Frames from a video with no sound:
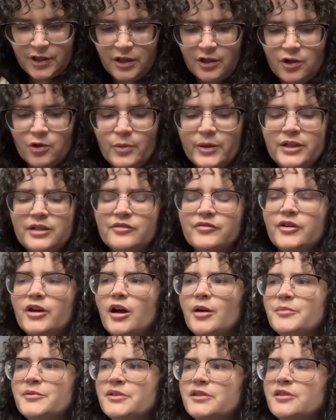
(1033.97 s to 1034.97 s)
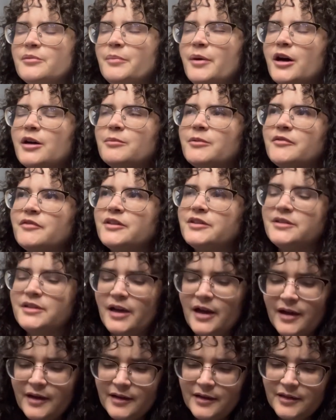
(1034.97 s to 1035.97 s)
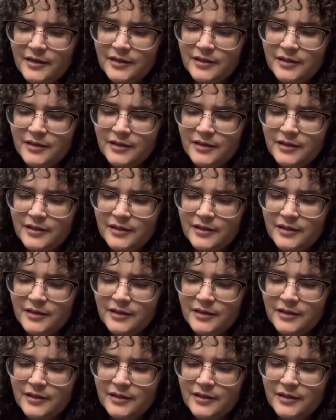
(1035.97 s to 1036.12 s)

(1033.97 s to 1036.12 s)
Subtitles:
Queen of Cups at the bottom of the deck.